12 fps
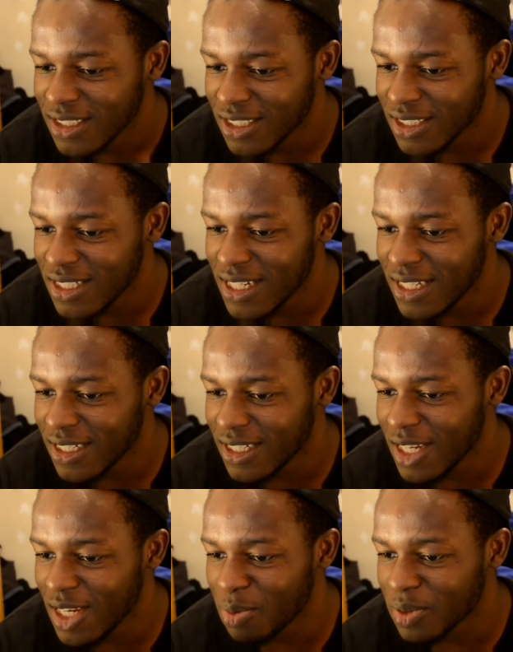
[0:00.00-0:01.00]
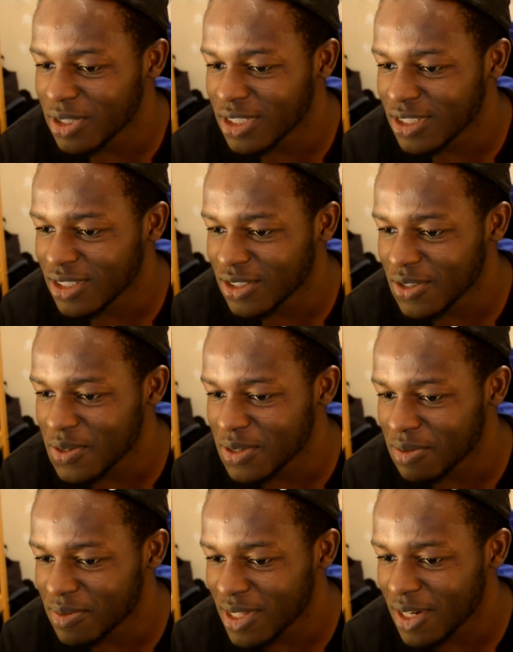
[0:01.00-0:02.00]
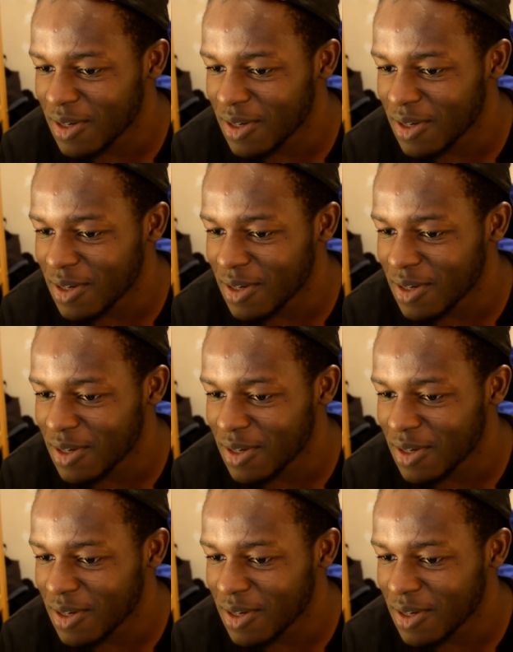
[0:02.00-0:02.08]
Just needed Ibra to just do something